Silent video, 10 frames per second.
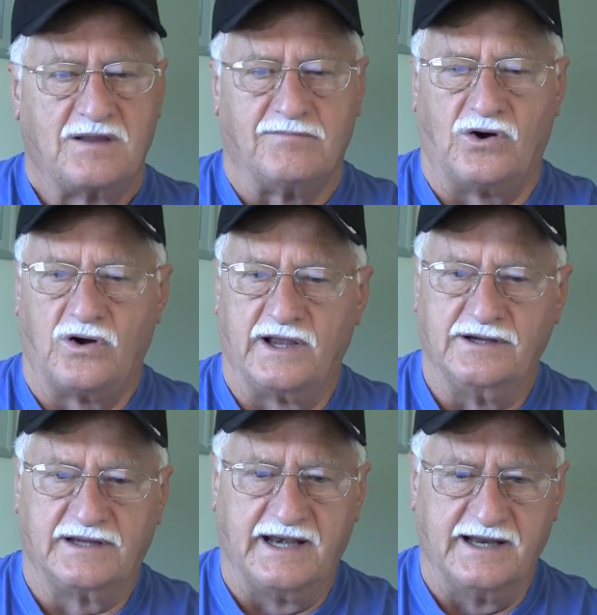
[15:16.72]
Boy,
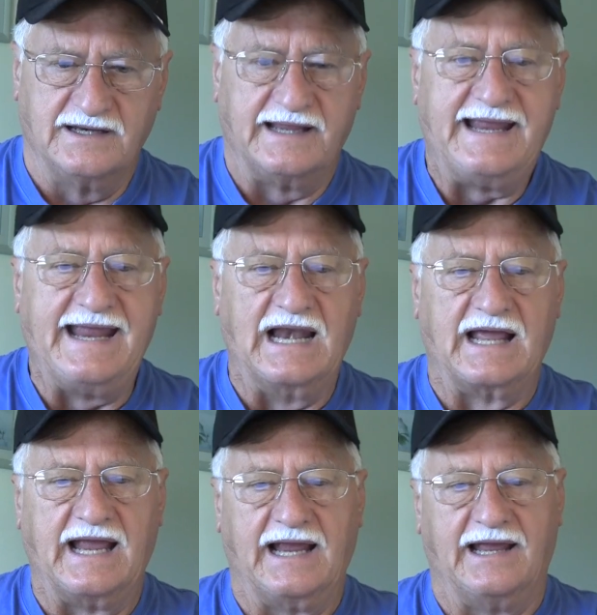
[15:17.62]
you get into
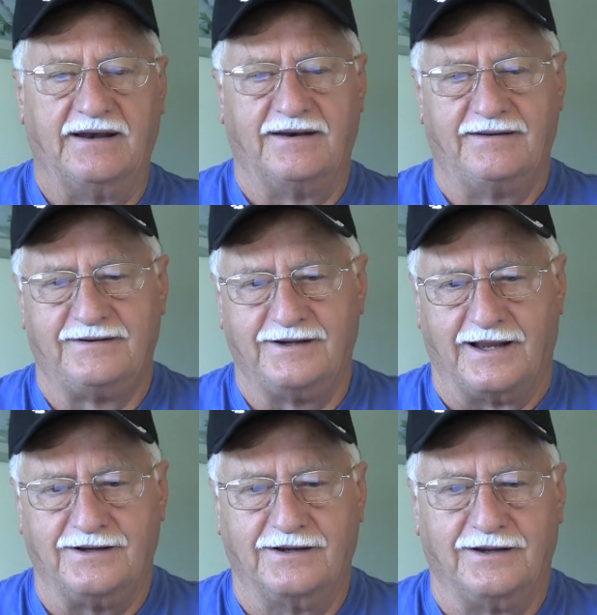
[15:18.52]
healing, and you,
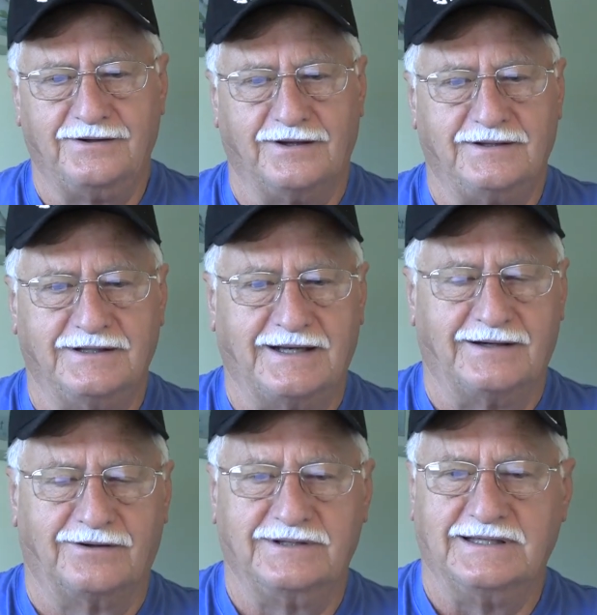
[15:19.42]
you, you
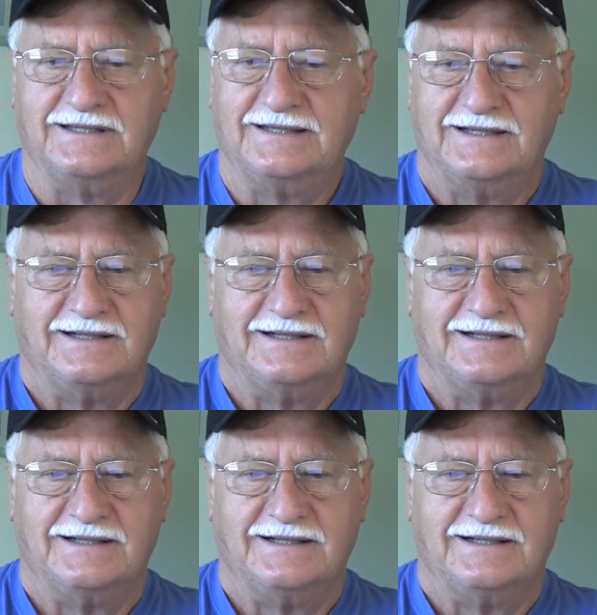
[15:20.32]
know, you.